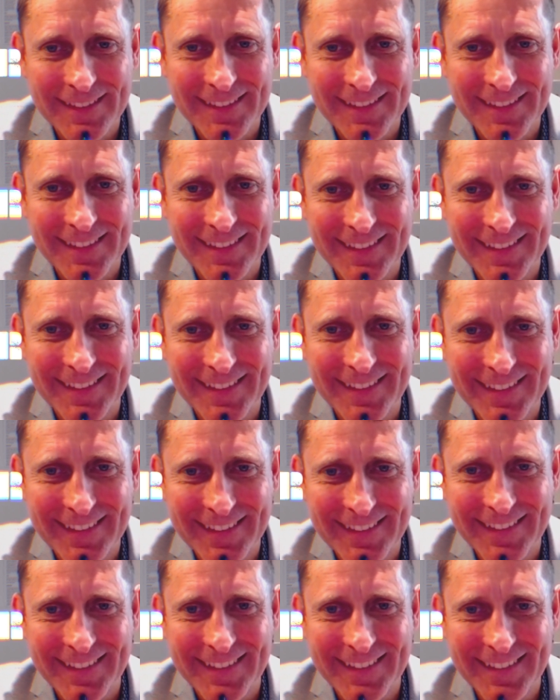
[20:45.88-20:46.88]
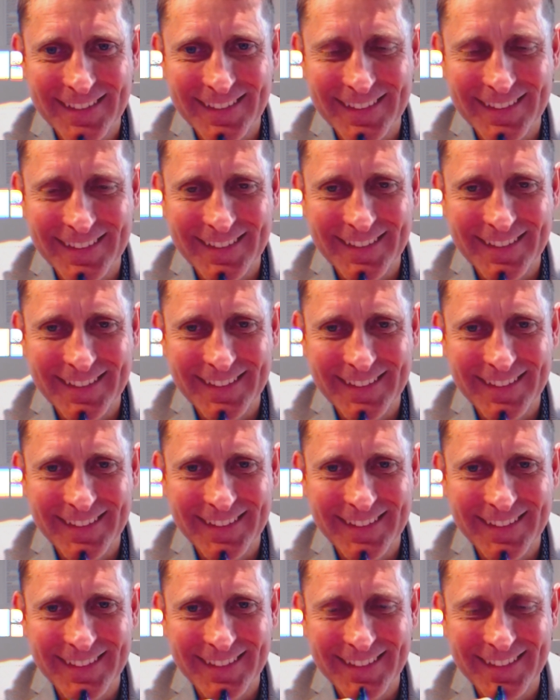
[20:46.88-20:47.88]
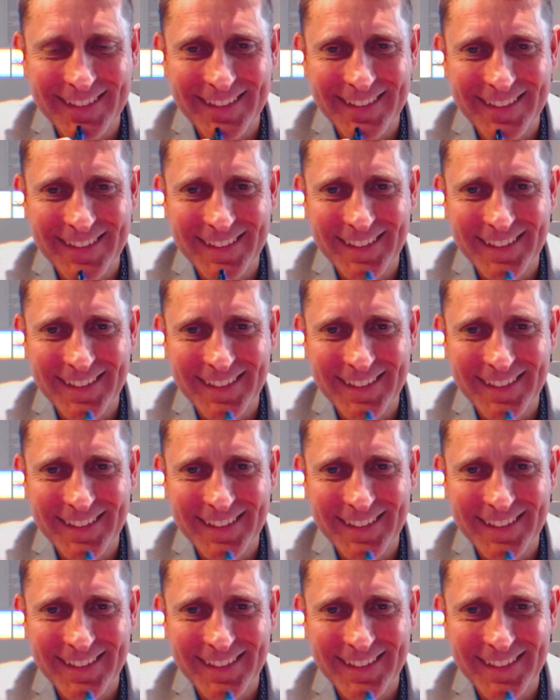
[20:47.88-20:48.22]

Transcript: [no speech]